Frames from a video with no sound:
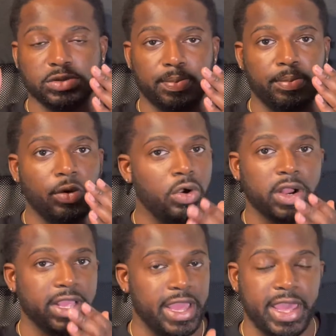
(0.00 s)
more
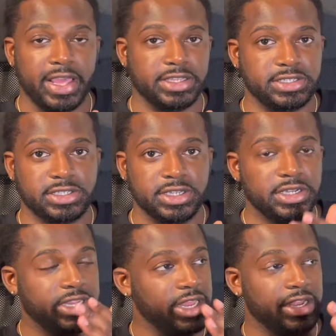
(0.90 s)
gas
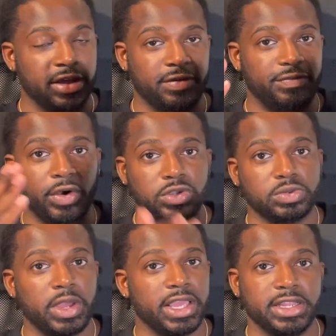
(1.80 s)
than the
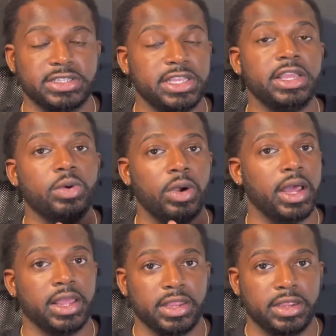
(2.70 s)
Volkswagen Tiguan.